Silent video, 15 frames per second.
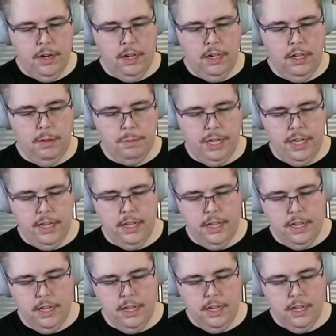all on my
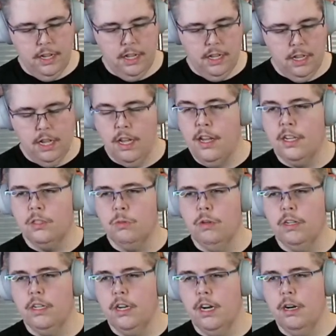
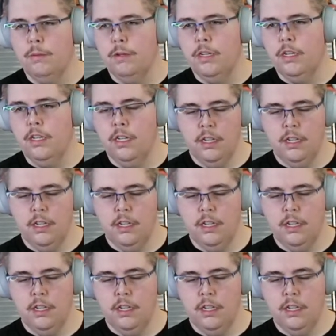X1 Carbon.